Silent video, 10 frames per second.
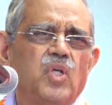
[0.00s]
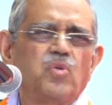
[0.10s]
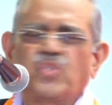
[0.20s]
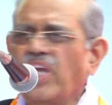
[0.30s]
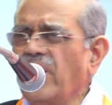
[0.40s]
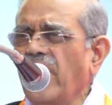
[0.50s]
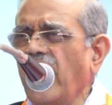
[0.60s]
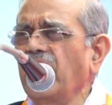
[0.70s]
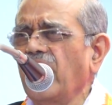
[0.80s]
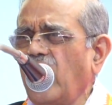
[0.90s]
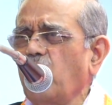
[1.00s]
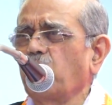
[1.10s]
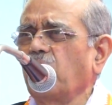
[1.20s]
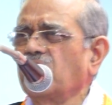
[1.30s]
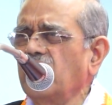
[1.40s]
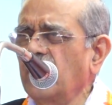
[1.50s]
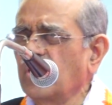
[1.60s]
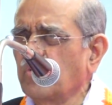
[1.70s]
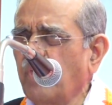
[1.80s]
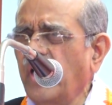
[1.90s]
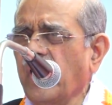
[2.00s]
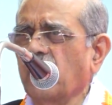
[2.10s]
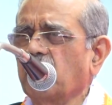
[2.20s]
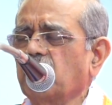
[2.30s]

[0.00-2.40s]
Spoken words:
You see any corrupt person, it is money.